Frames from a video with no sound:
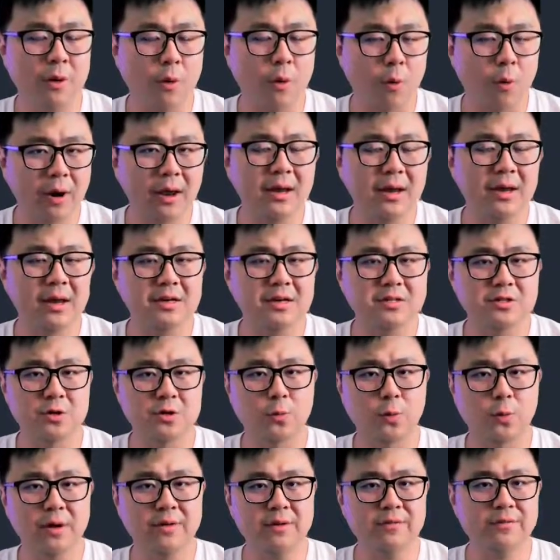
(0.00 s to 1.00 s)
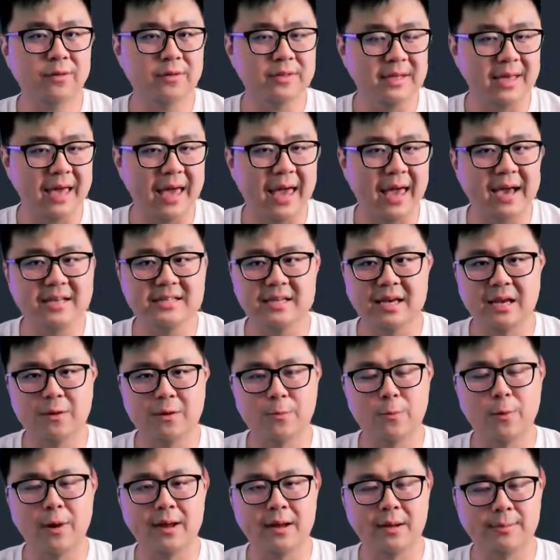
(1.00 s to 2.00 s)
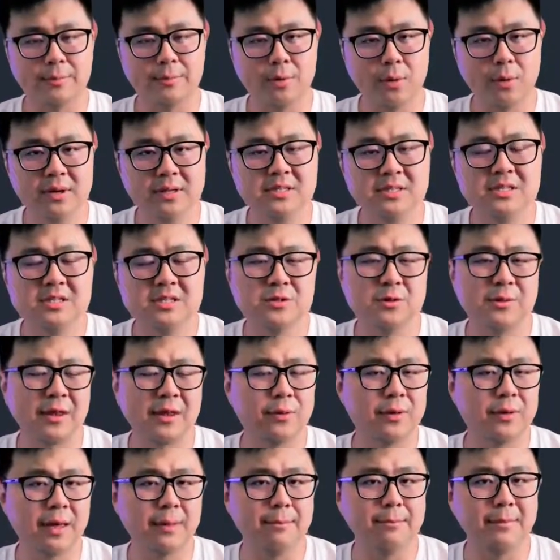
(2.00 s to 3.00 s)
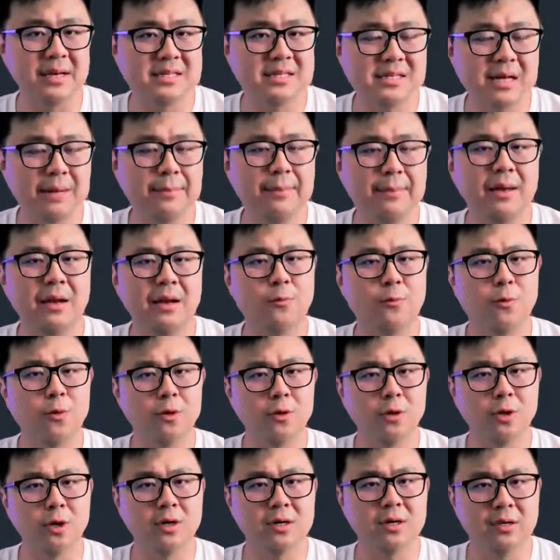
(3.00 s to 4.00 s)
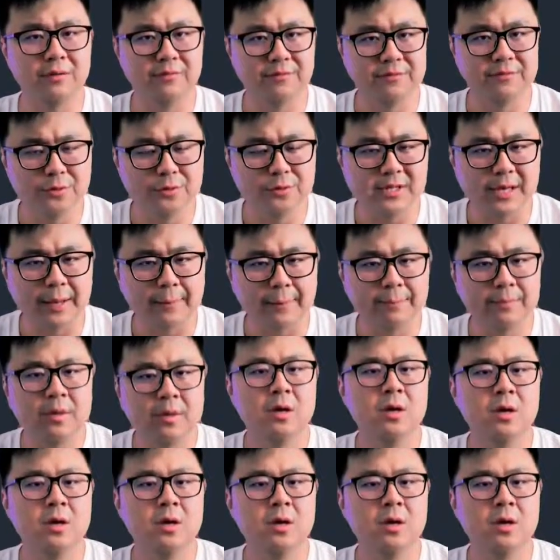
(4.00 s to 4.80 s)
organize your work for the x and y components so they don't get mixed up and it won't look confusing.